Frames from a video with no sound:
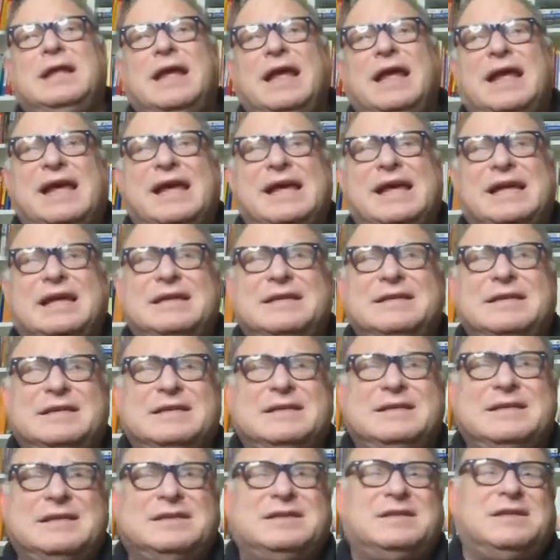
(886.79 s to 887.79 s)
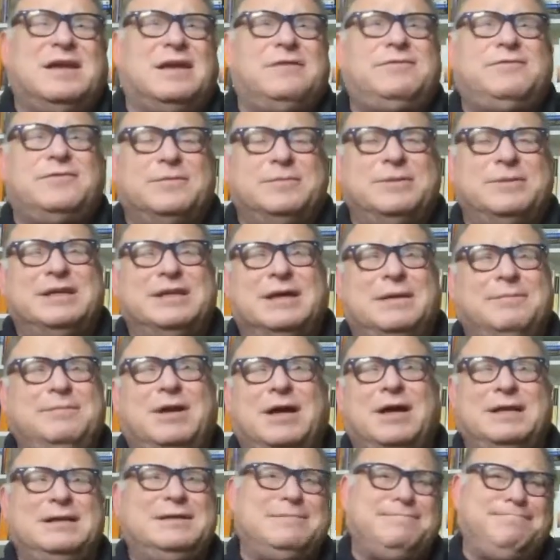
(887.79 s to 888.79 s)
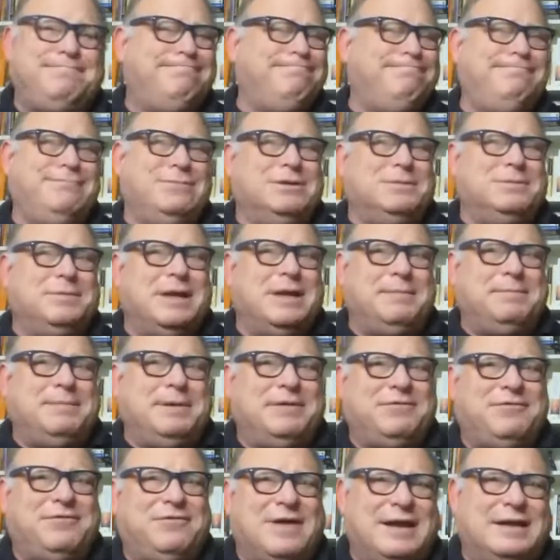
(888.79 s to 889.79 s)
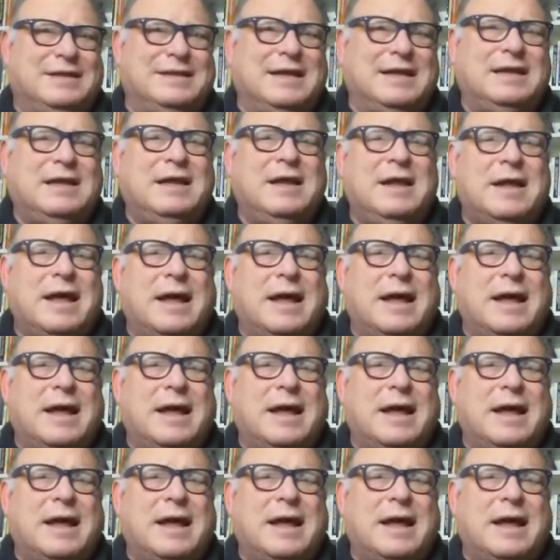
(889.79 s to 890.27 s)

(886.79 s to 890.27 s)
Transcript: And it's not for me. I'm not a big fan of that.